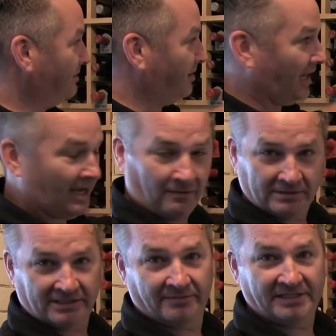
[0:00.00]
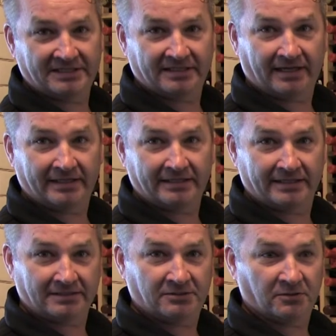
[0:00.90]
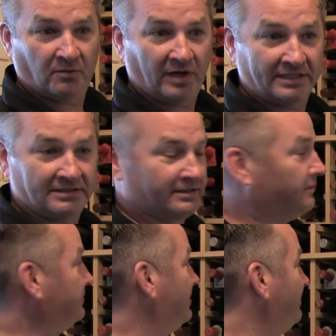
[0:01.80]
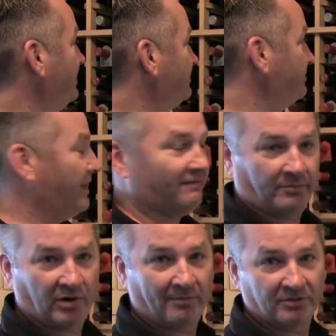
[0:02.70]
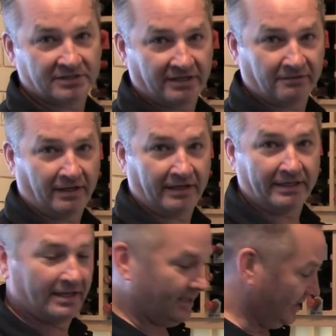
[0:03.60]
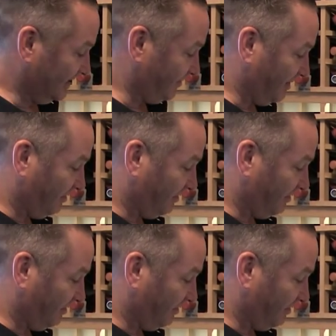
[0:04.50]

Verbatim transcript: talking about how it's going to be designed into a wine cellar. You need to make sure you have the proper center line to be